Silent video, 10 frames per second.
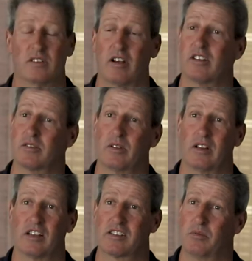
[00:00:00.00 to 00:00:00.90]
has only just been the
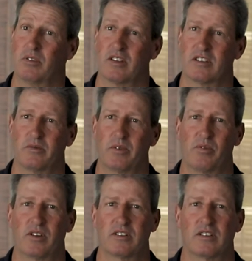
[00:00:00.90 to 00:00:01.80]
last couple of years, I've been
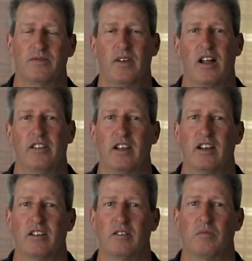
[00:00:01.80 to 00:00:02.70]
president, and
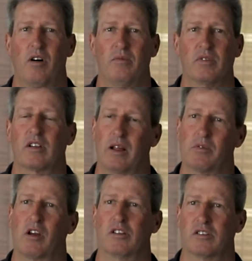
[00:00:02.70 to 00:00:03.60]
then I'm the
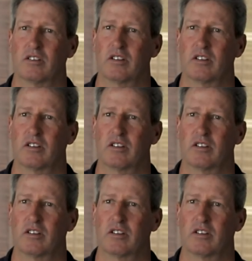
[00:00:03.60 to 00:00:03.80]
club coach of